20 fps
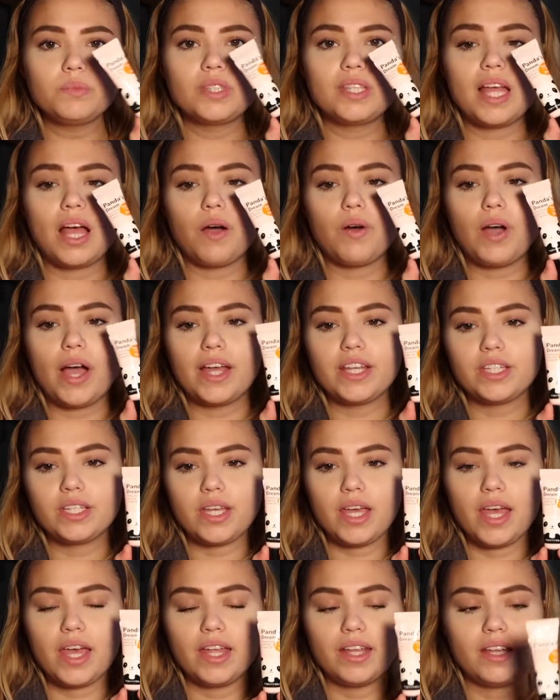Now, I
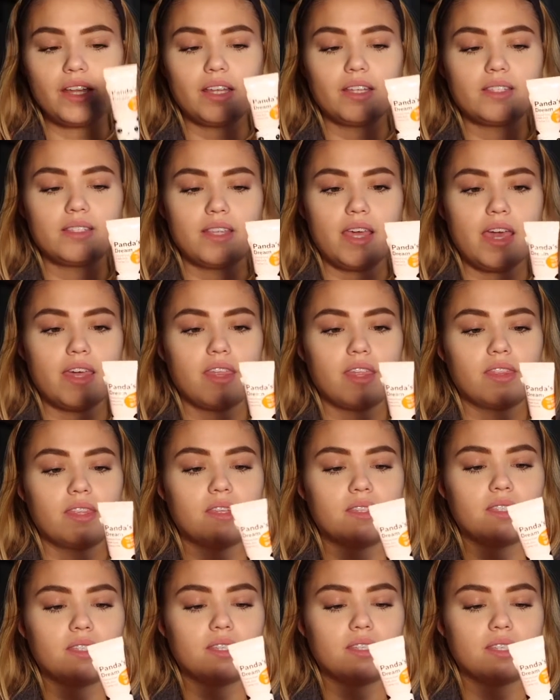can say that
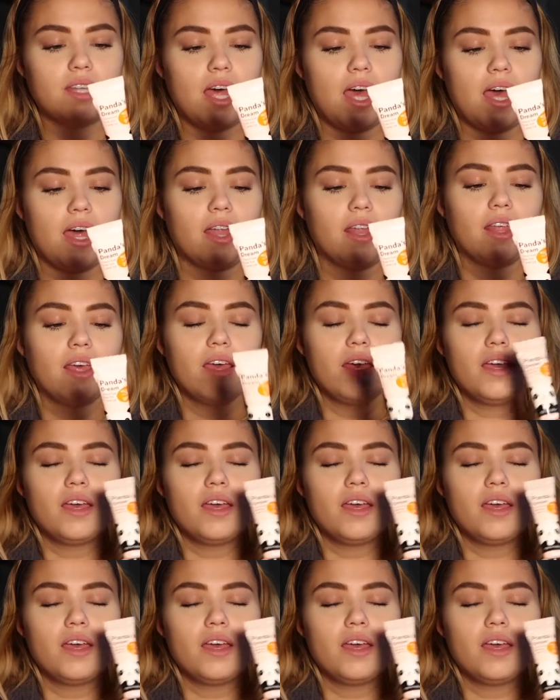this does not